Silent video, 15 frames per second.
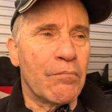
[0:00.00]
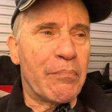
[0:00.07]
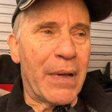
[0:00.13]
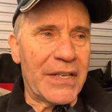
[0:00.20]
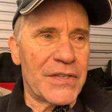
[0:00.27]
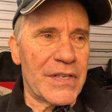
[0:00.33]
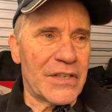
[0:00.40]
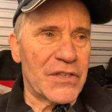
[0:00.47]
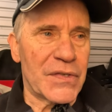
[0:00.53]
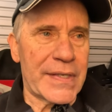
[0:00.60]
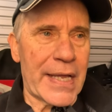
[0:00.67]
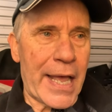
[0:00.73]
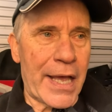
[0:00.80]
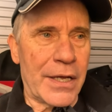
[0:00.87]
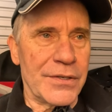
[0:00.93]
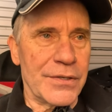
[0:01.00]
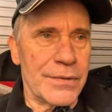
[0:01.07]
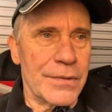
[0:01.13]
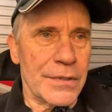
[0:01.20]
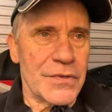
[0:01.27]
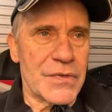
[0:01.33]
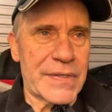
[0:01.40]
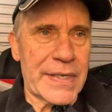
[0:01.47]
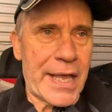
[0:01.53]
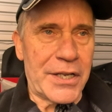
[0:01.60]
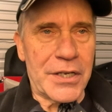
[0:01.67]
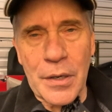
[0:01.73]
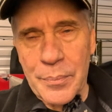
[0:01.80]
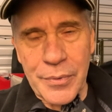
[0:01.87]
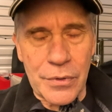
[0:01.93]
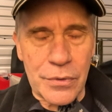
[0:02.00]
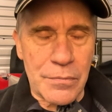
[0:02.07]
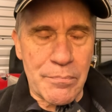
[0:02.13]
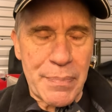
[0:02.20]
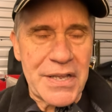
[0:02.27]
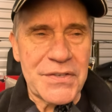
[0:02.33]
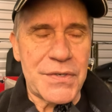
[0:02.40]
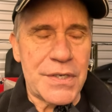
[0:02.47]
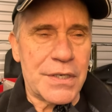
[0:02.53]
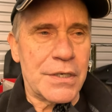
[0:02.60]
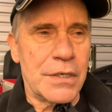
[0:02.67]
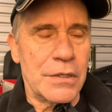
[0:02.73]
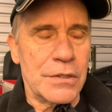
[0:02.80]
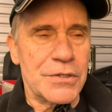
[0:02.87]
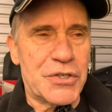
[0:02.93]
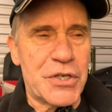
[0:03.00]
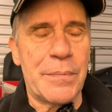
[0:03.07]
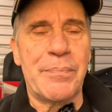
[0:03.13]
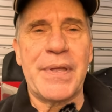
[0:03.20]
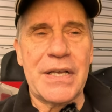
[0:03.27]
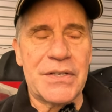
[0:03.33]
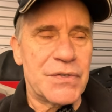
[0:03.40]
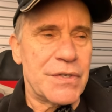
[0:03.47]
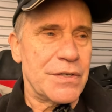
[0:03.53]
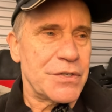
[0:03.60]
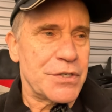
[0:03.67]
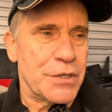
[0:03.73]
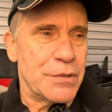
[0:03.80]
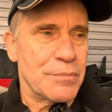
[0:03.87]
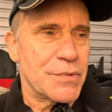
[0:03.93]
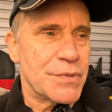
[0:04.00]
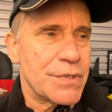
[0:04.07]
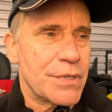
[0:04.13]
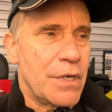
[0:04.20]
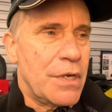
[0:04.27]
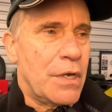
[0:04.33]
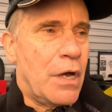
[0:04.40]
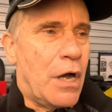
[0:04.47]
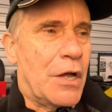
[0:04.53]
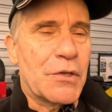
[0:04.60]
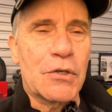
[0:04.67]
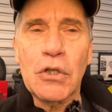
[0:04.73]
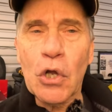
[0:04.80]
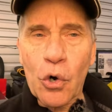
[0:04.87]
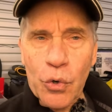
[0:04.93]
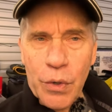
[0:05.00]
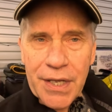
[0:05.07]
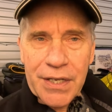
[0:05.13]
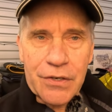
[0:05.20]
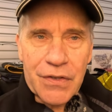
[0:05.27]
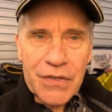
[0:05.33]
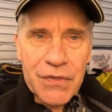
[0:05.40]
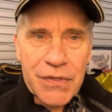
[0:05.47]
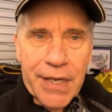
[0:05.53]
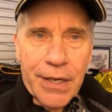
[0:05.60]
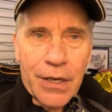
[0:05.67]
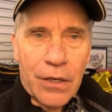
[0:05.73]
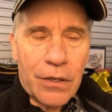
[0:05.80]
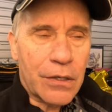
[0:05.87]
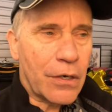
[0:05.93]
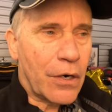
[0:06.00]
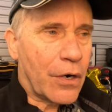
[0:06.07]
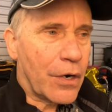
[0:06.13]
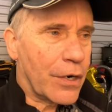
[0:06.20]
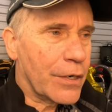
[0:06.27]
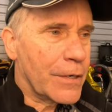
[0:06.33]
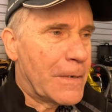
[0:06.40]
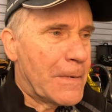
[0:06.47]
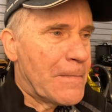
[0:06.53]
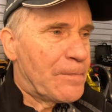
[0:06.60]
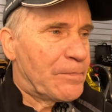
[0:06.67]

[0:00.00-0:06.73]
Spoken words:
basic stand up or basic GPS systems on the lower end of the scale are